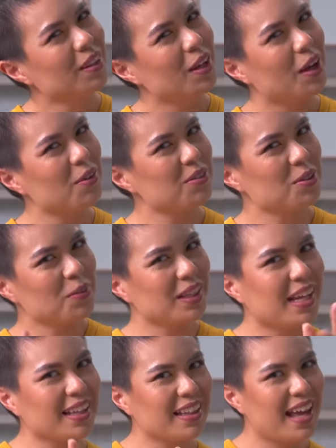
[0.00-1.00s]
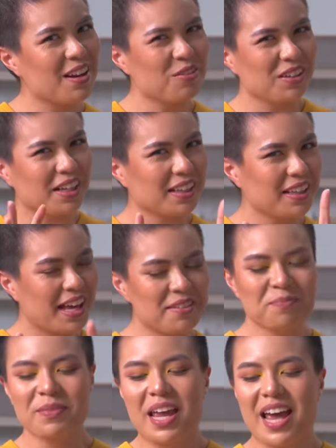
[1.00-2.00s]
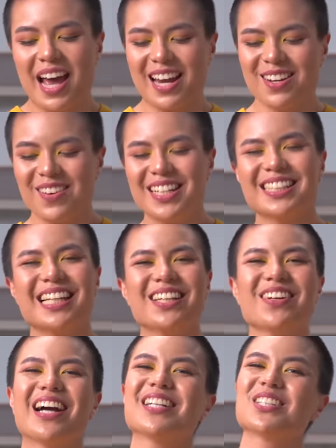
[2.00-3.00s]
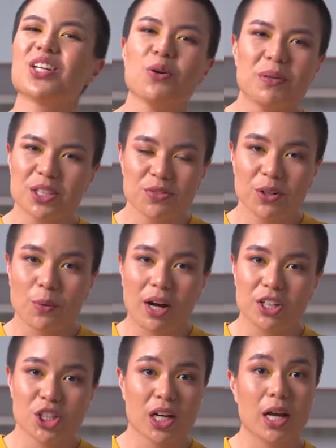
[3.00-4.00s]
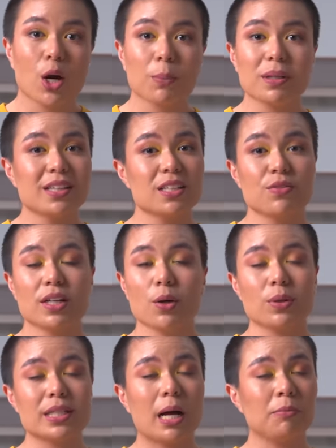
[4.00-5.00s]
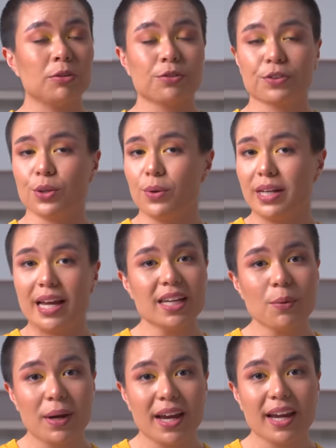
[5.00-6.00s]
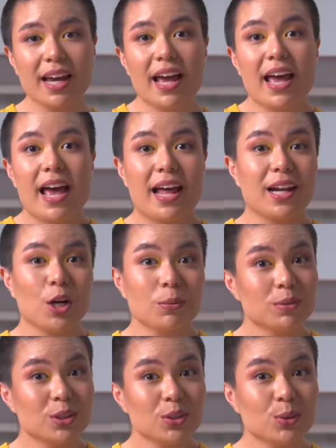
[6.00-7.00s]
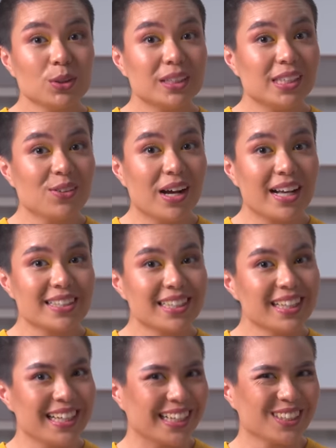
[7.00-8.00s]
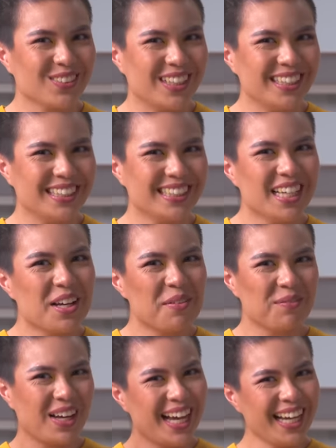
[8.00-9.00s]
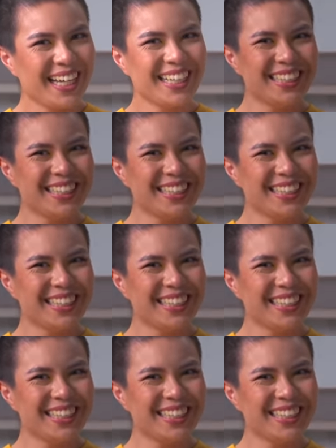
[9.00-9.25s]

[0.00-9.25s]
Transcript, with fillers: Oh, don't we like that? We like that. Anyways, thank you guys so much for watching. I hope that this video was helpful for you in any way, and I hope to see you guys in the next ones. Bye!